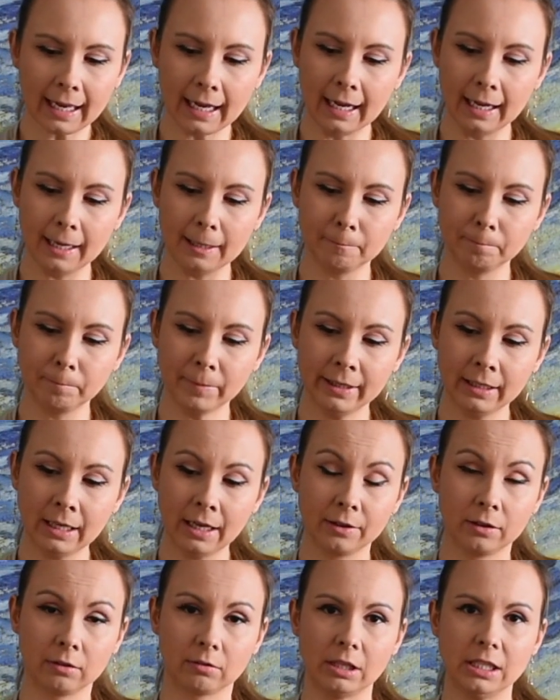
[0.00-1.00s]

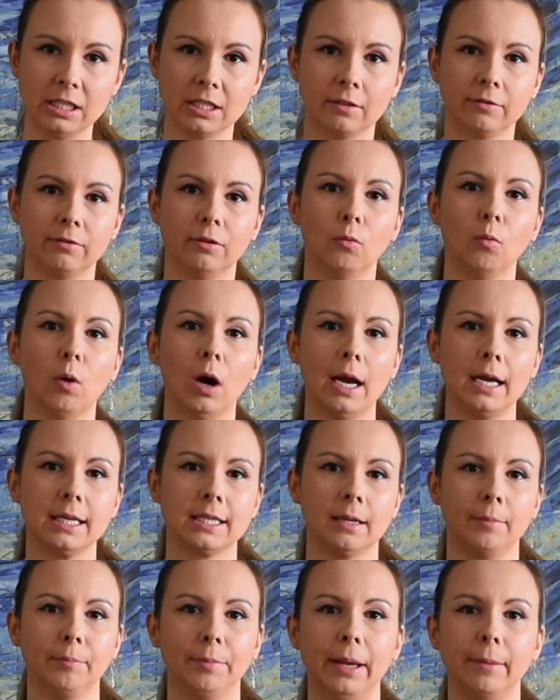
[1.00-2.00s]
Another reason for why
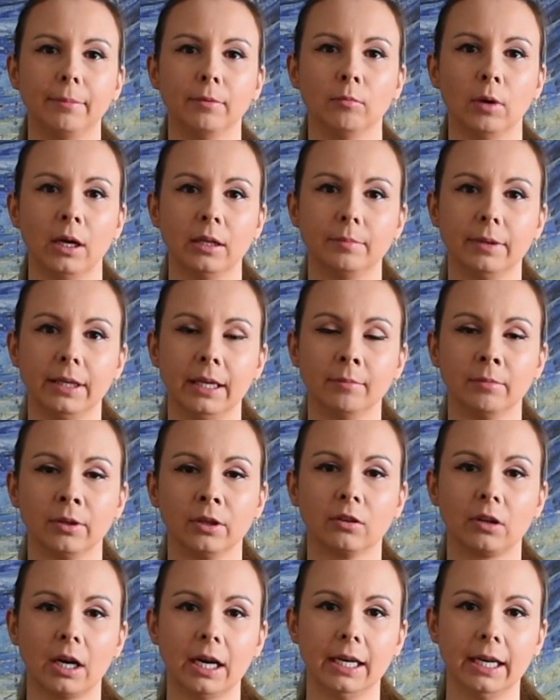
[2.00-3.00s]
some people might be
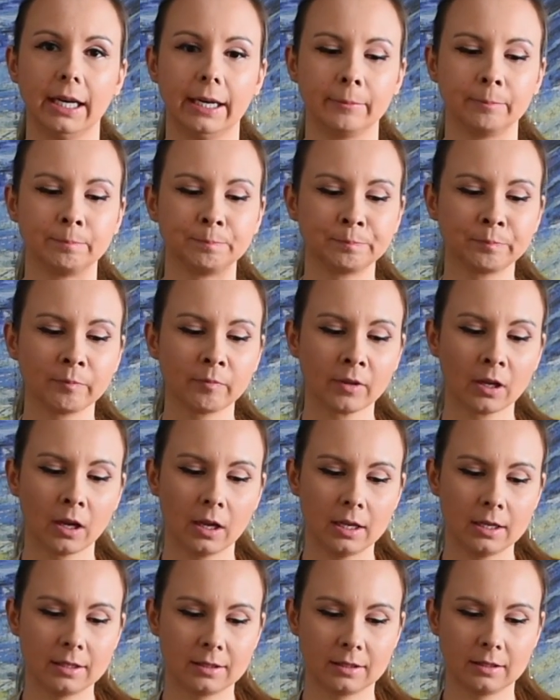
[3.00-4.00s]
immigrating
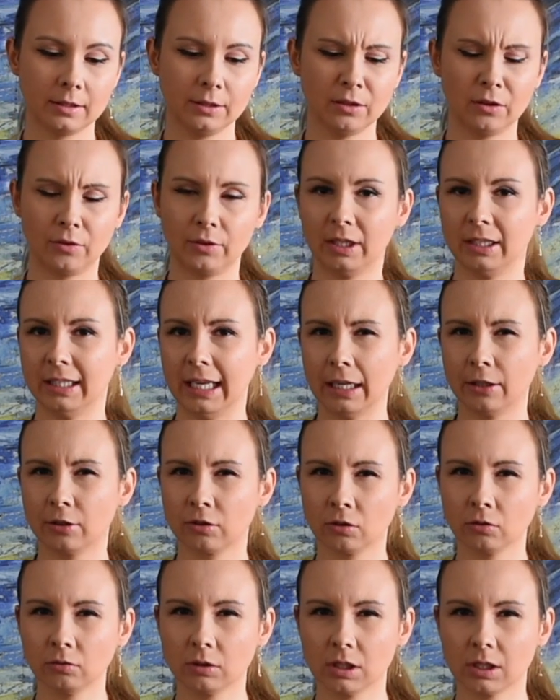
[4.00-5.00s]
is the
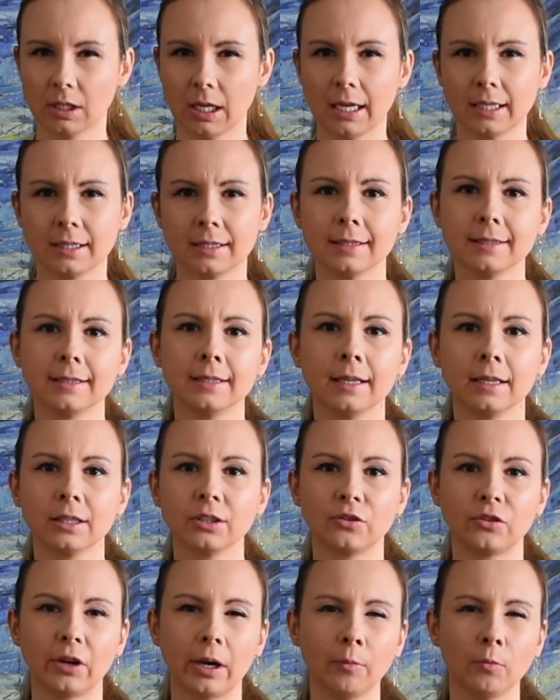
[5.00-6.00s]
natural disasters and
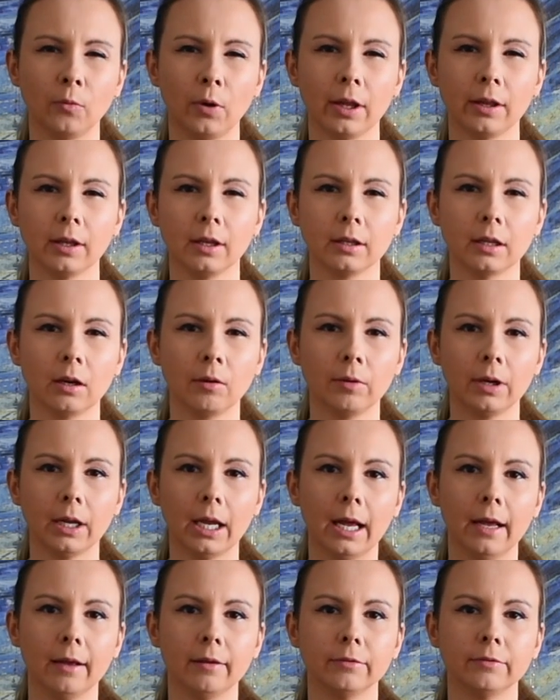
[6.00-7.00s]
extreme weather that
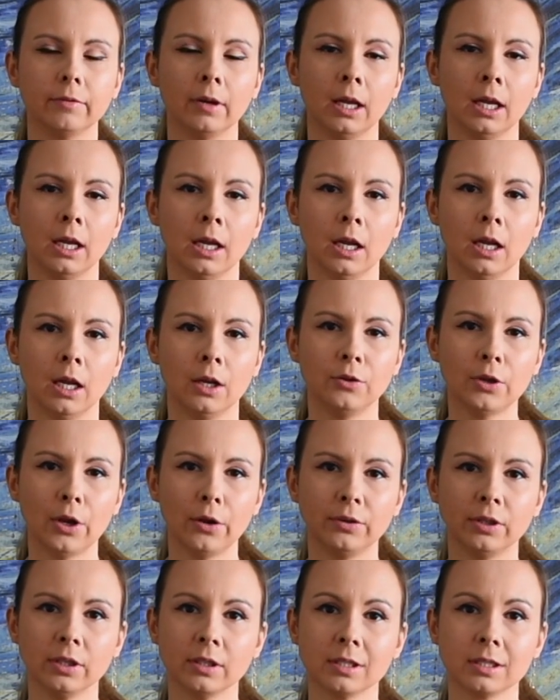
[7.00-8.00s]
we have
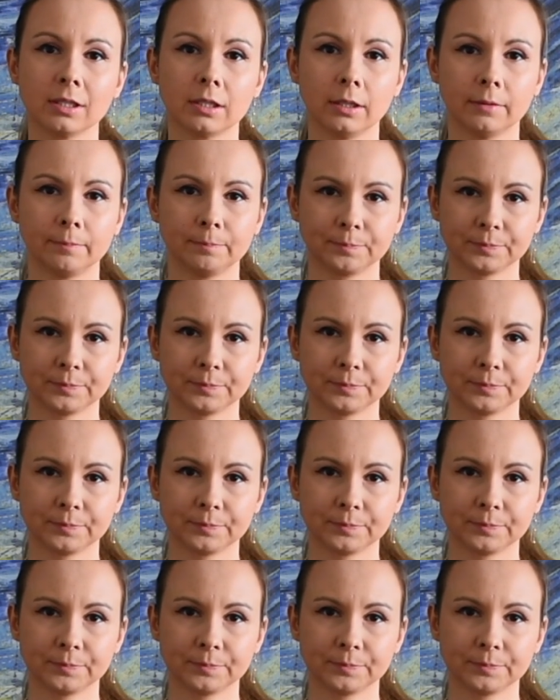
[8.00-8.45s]
noticed